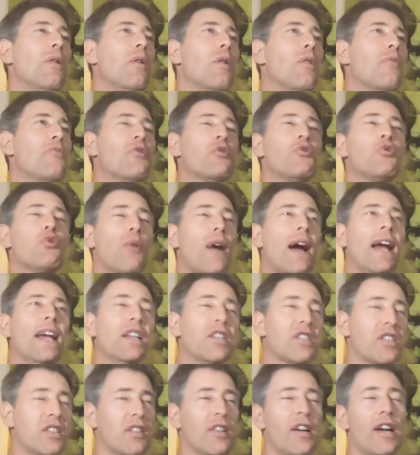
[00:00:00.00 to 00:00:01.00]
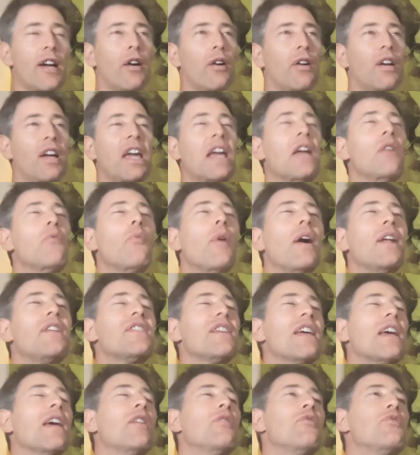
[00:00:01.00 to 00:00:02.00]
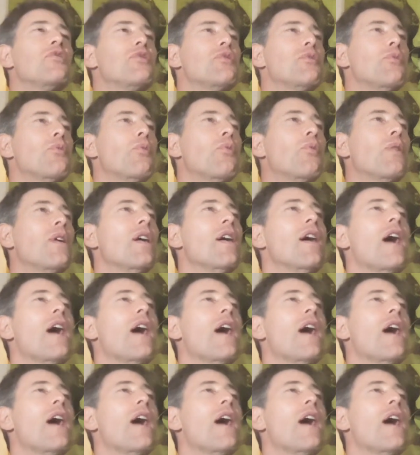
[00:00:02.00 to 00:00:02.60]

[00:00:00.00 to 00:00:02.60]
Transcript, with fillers: the Dragon's Lair. He went into